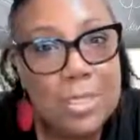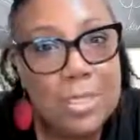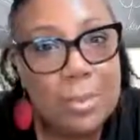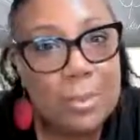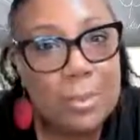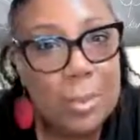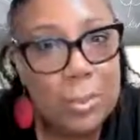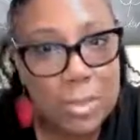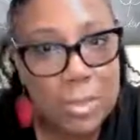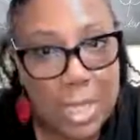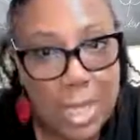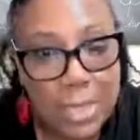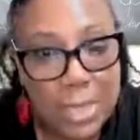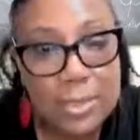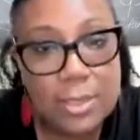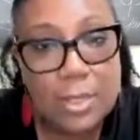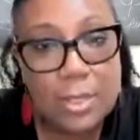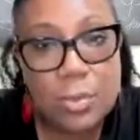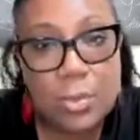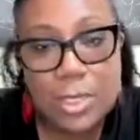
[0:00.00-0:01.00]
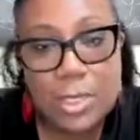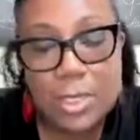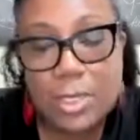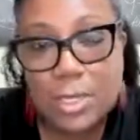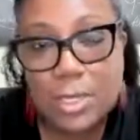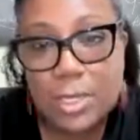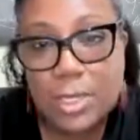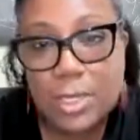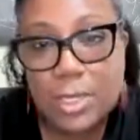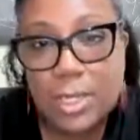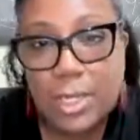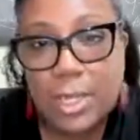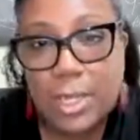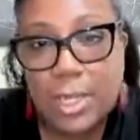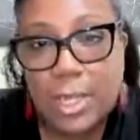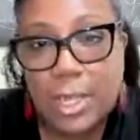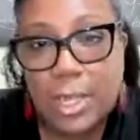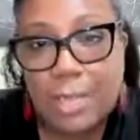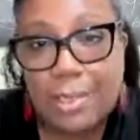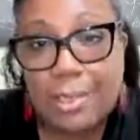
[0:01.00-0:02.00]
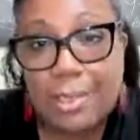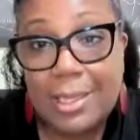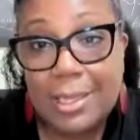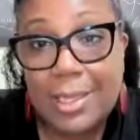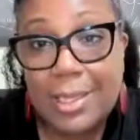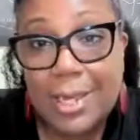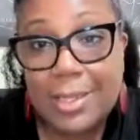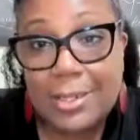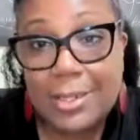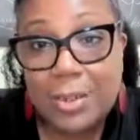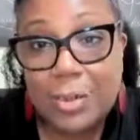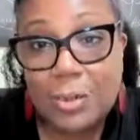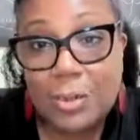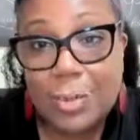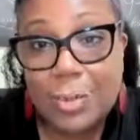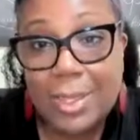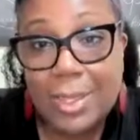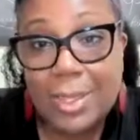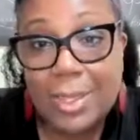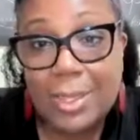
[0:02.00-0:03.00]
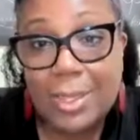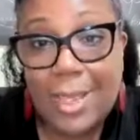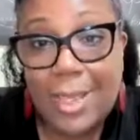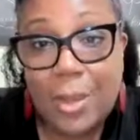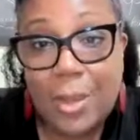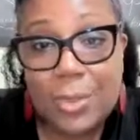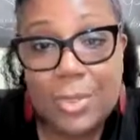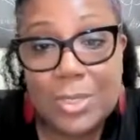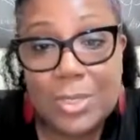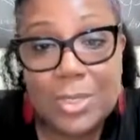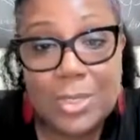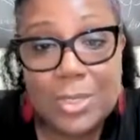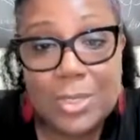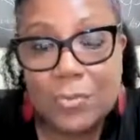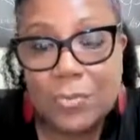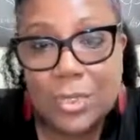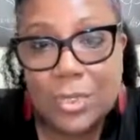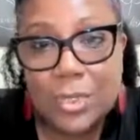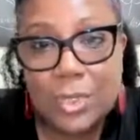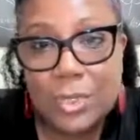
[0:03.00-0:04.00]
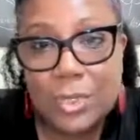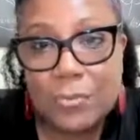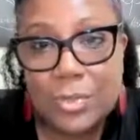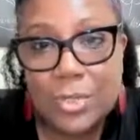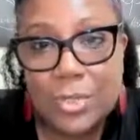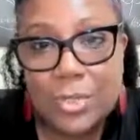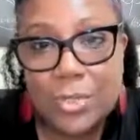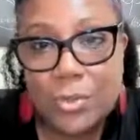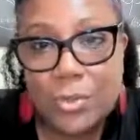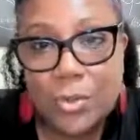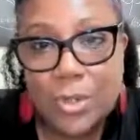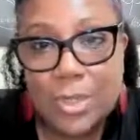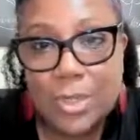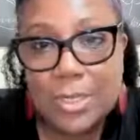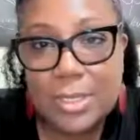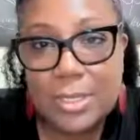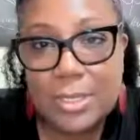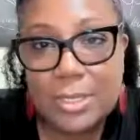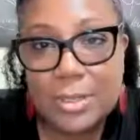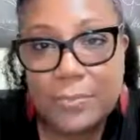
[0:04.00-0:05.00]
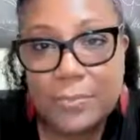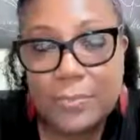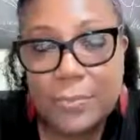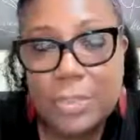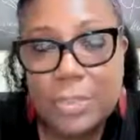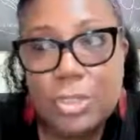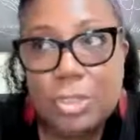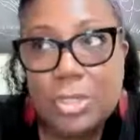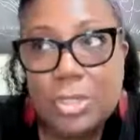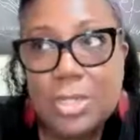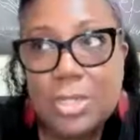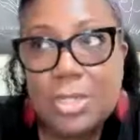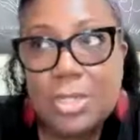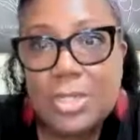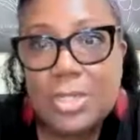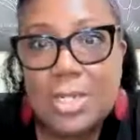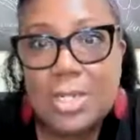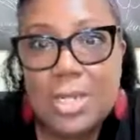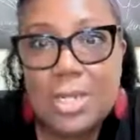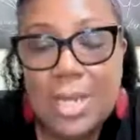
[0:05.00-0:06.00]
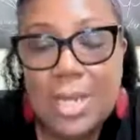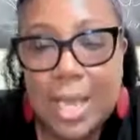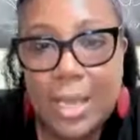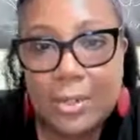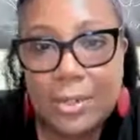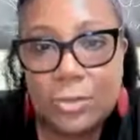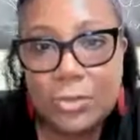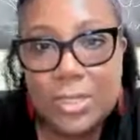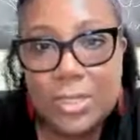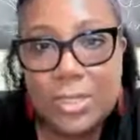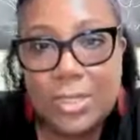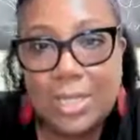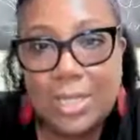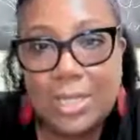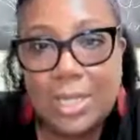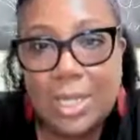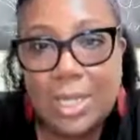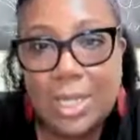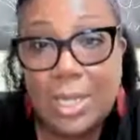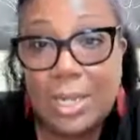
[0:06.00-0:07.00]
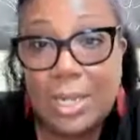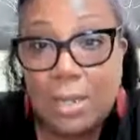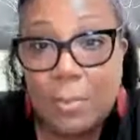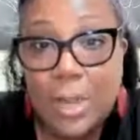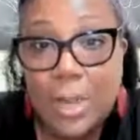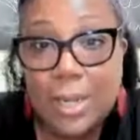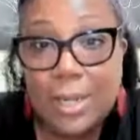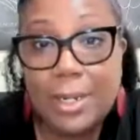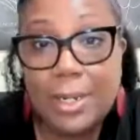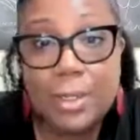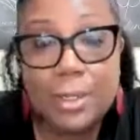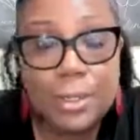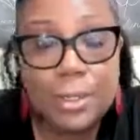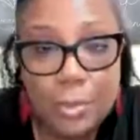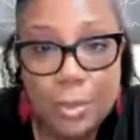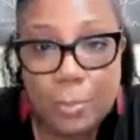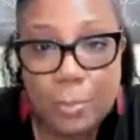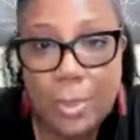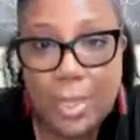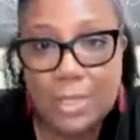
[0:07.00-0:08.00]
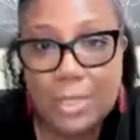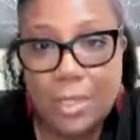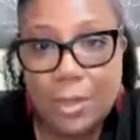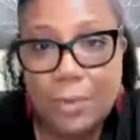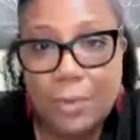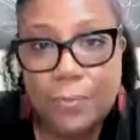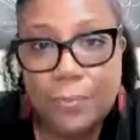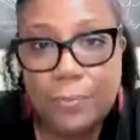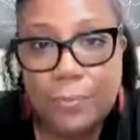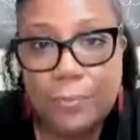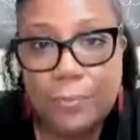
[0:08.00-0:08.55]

most toxic ones I think that I dealt with, and that was this feeling of distrust, just not trusting anybody, including myself.